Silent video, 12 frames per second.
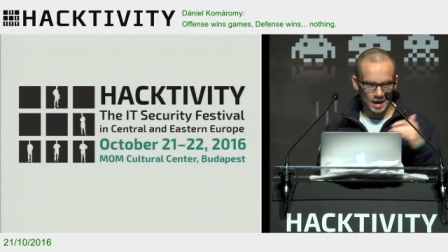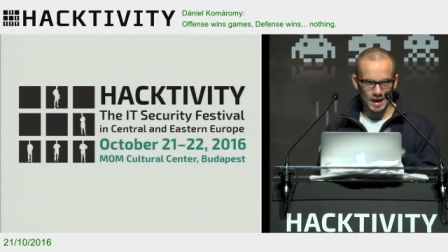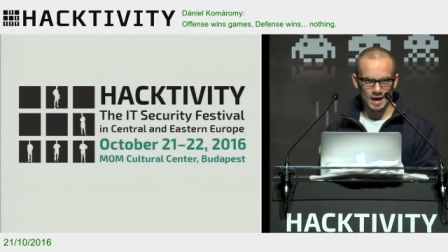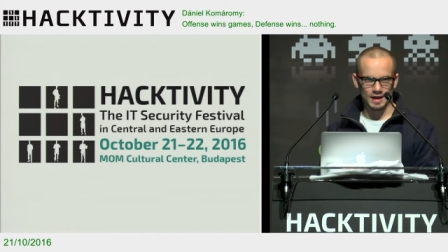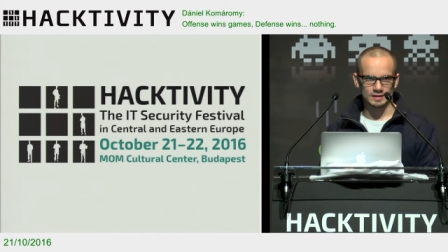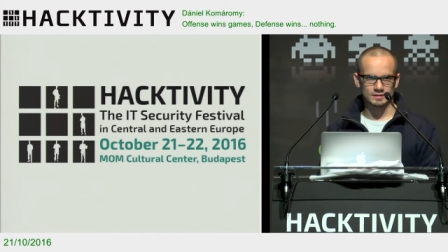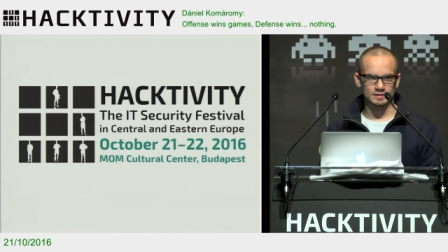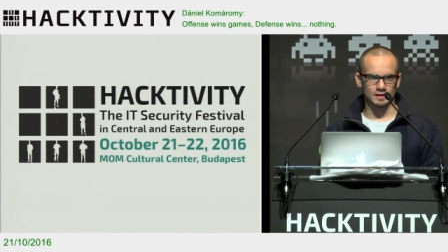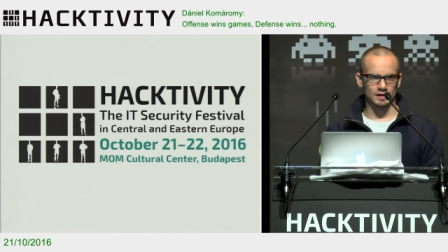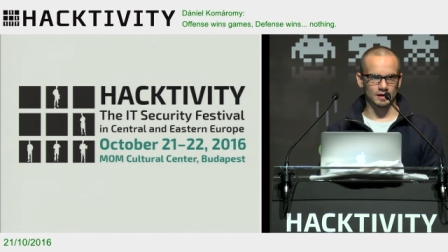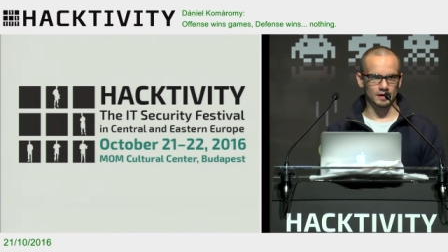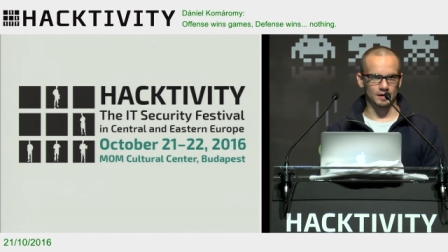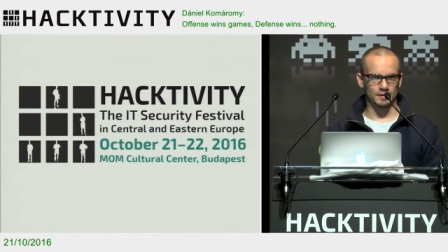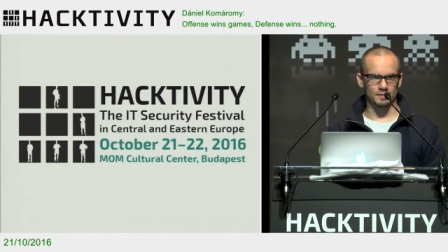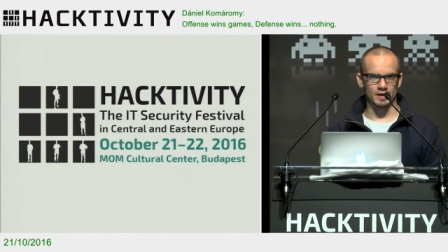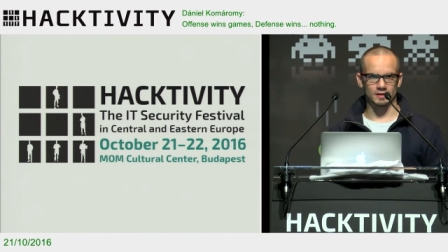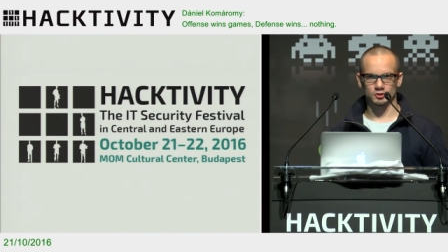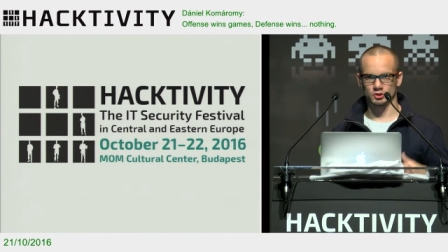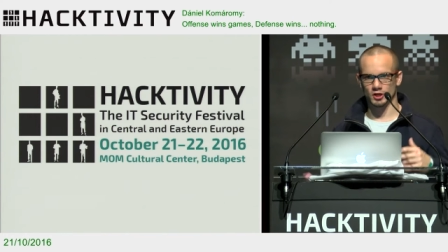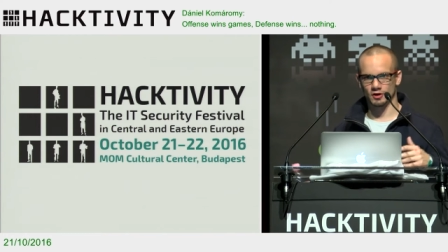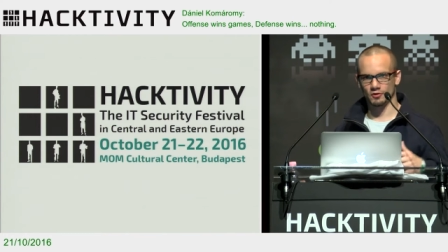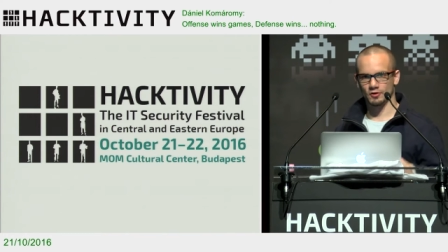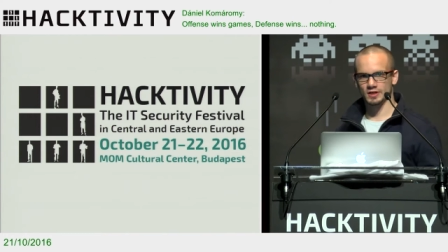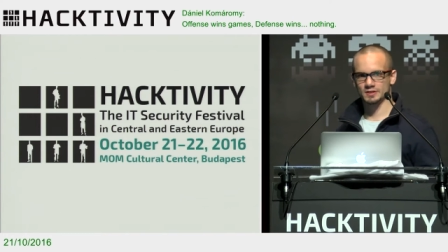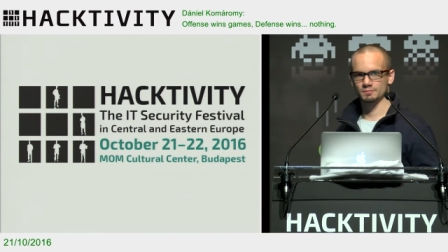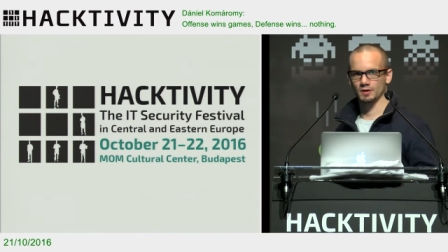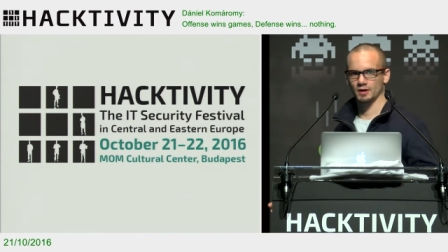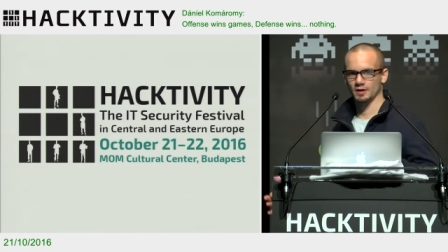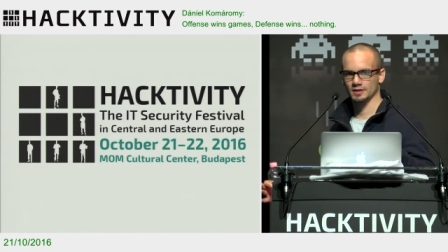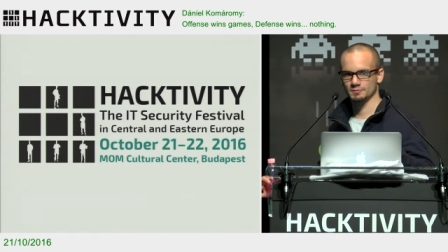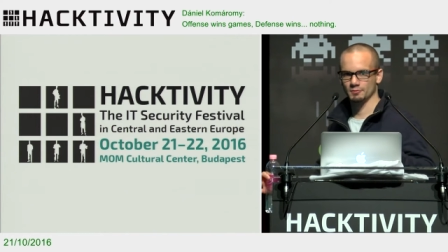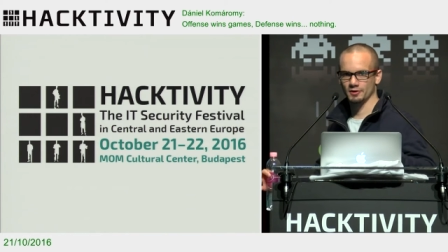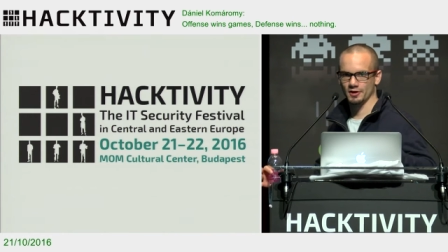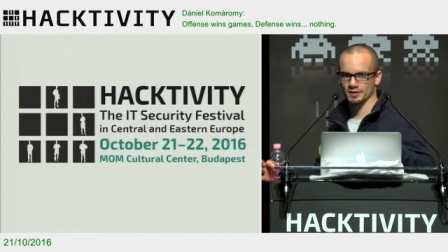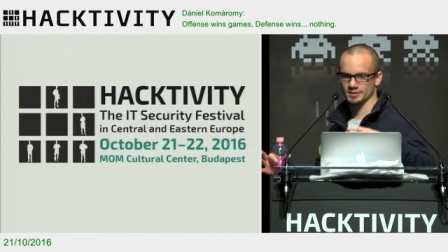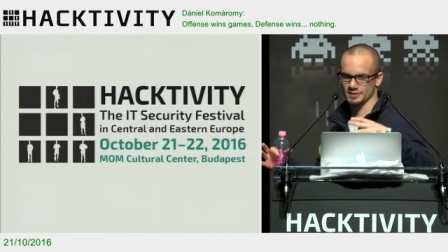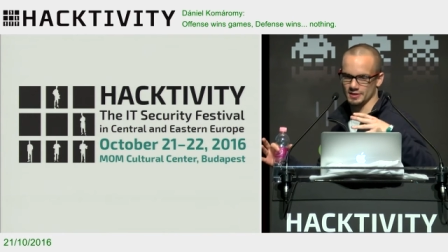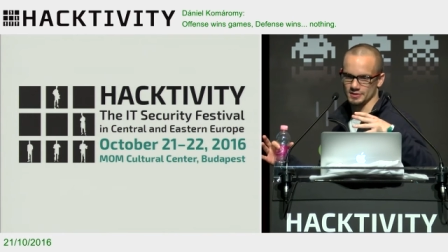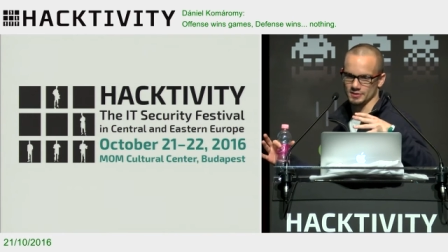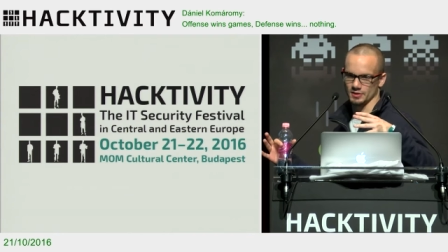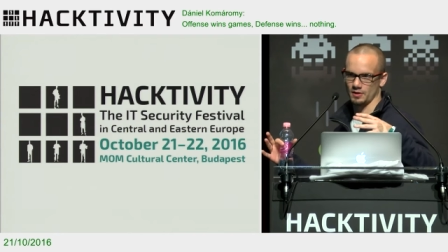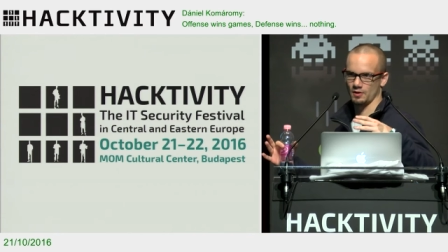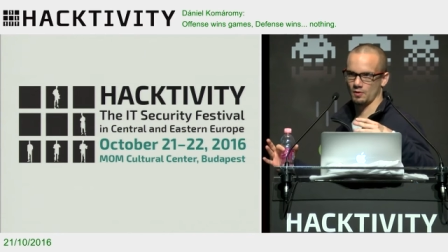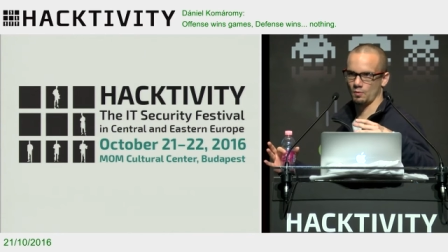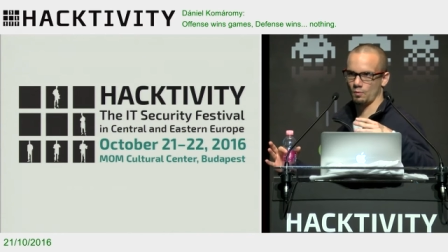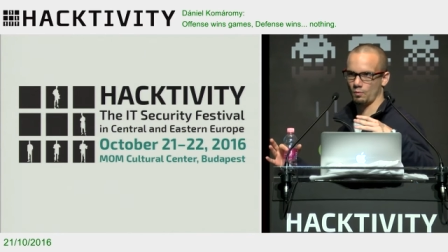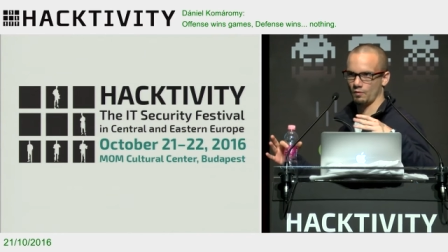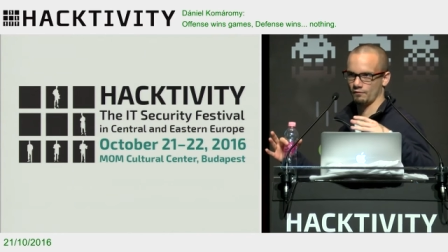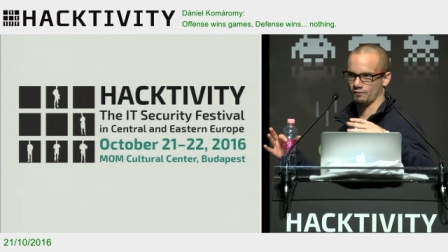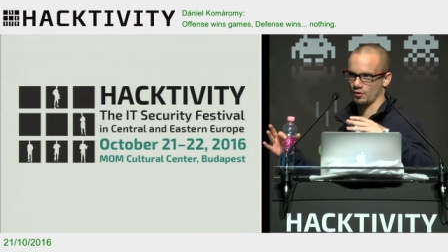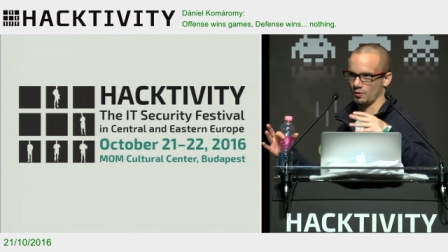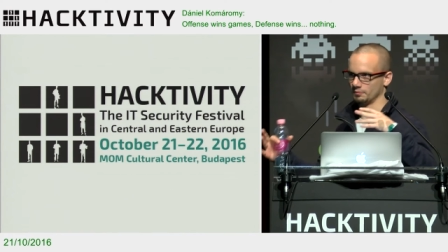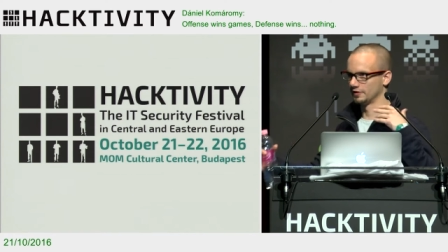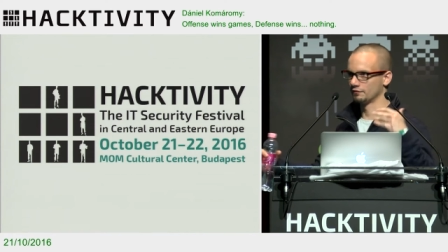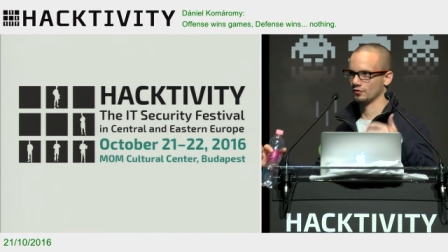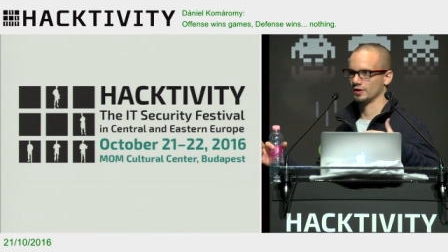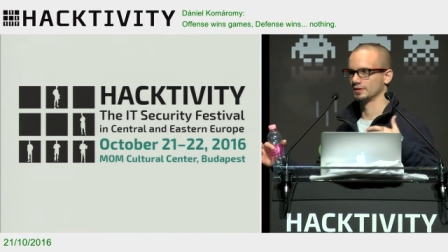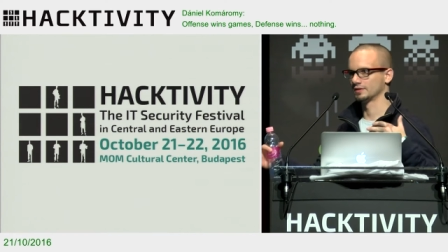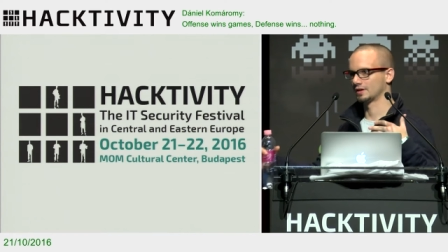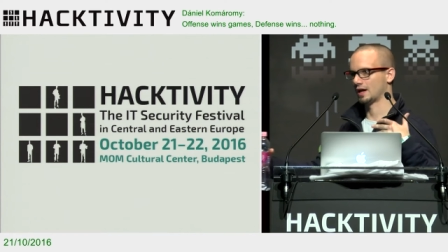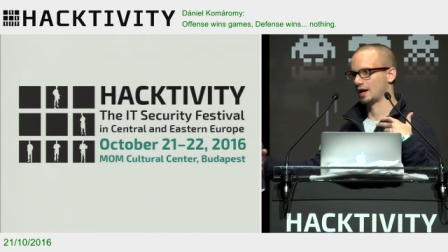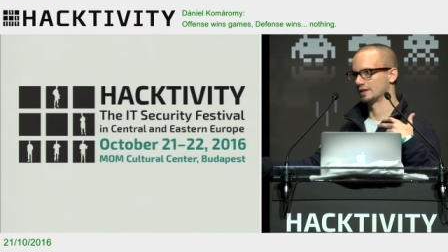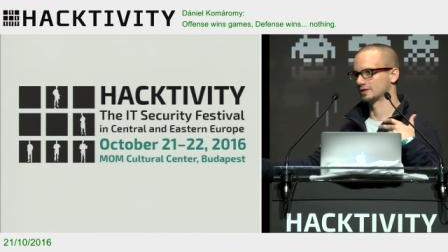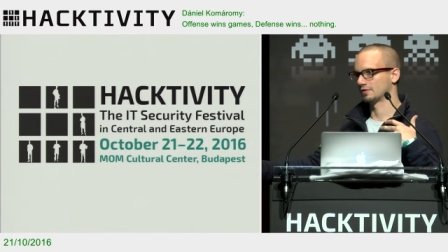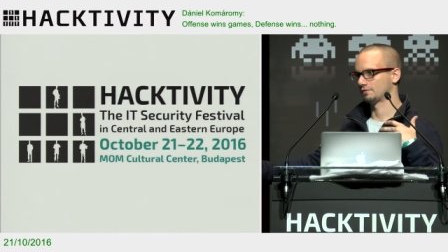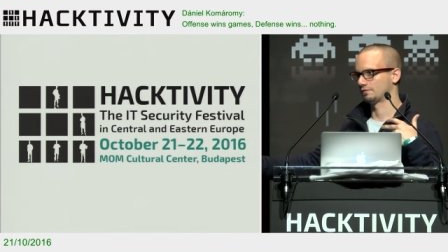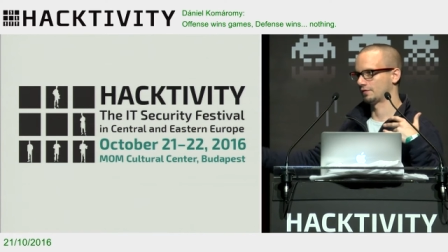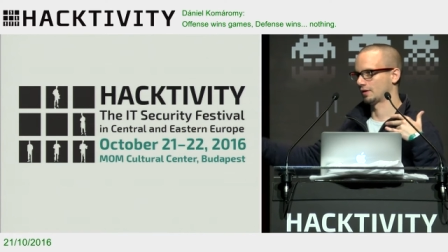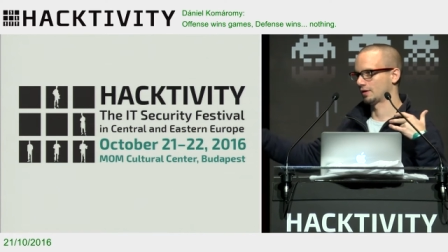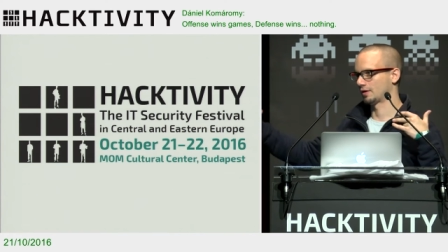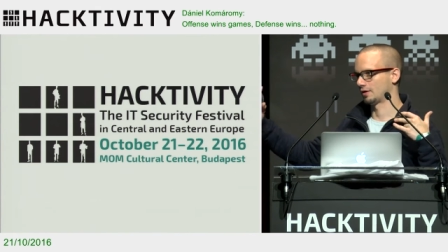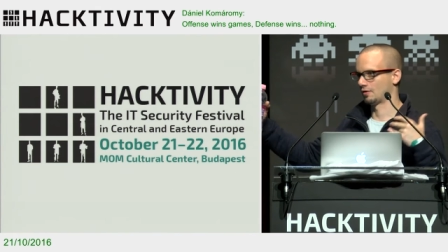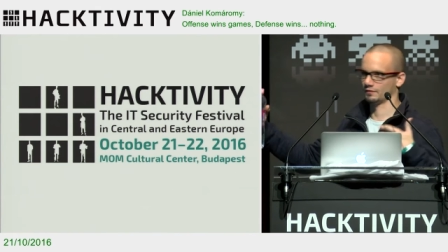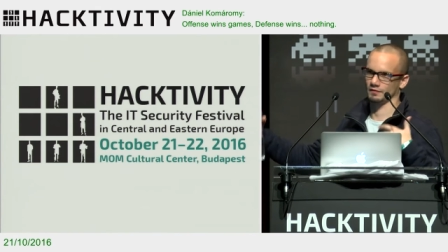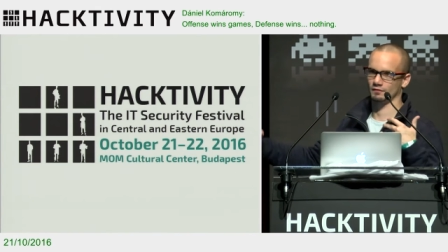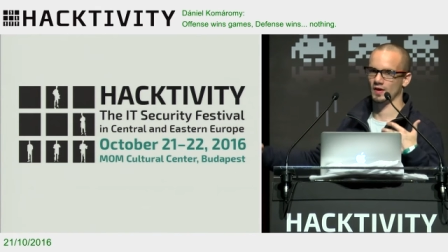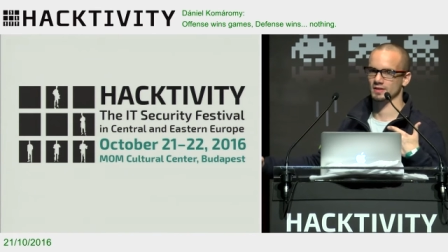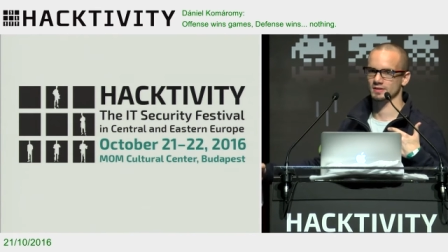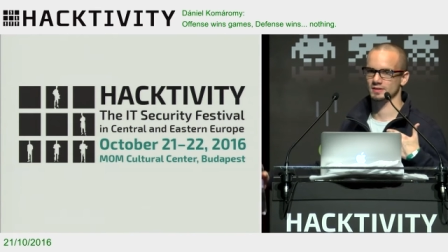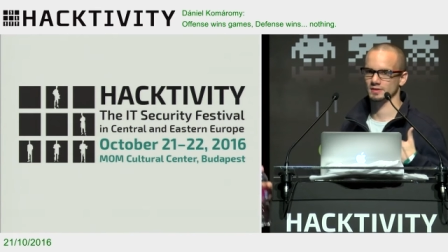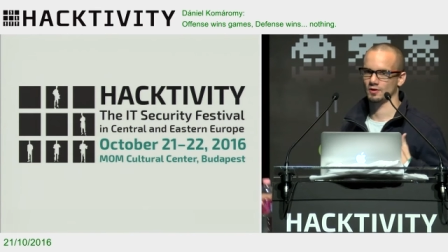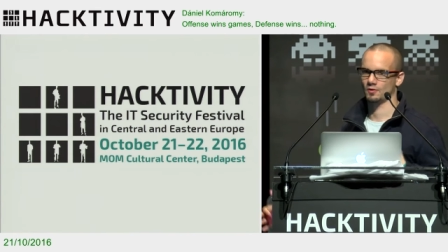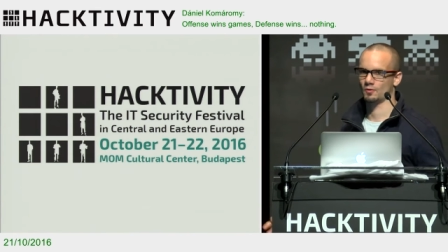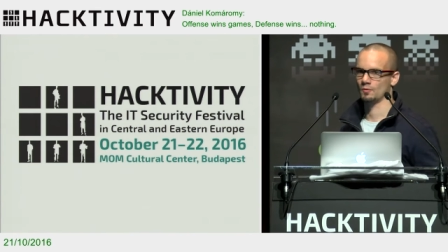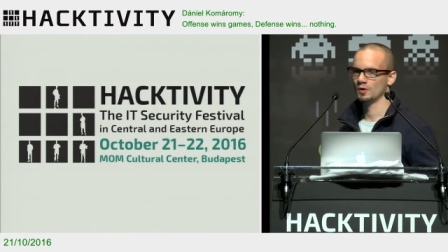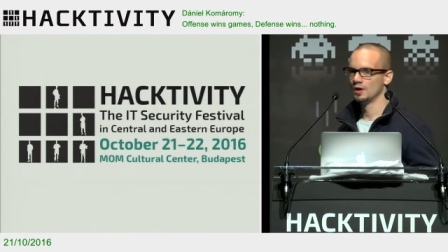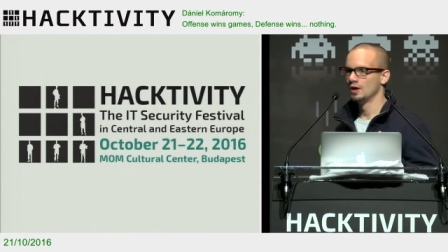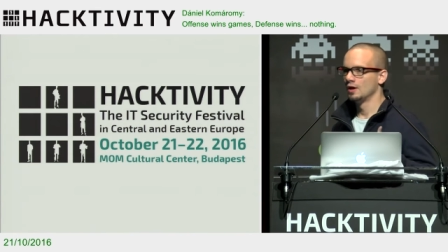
and share experiences from different kinds of defense. So